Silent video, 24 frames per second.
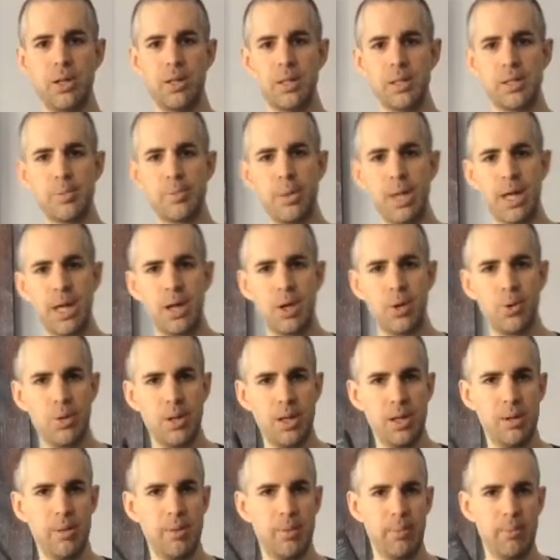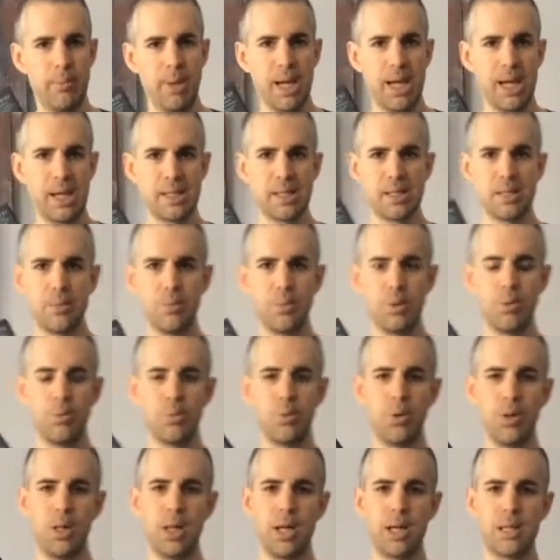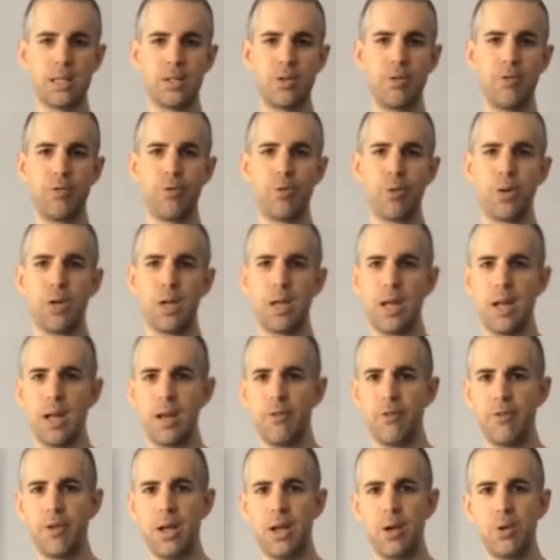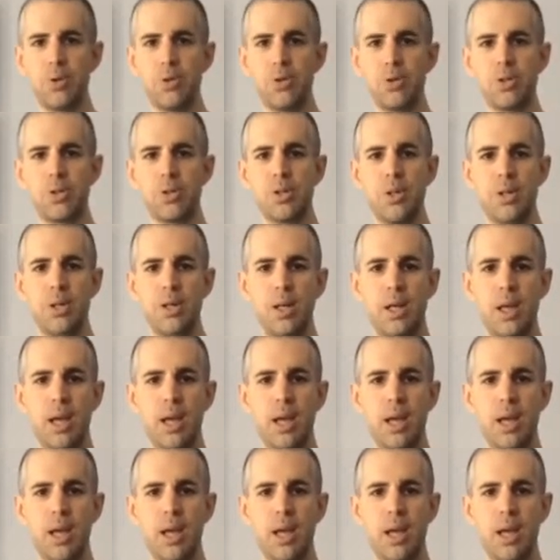This battery maximum will last you 4.5 hours